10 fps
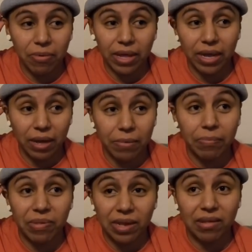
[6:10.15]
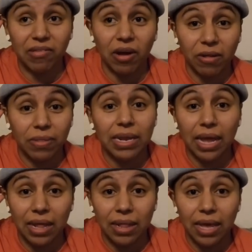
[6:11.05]
that come up to us on the
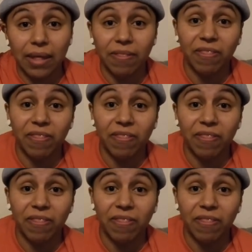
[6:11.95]
daily and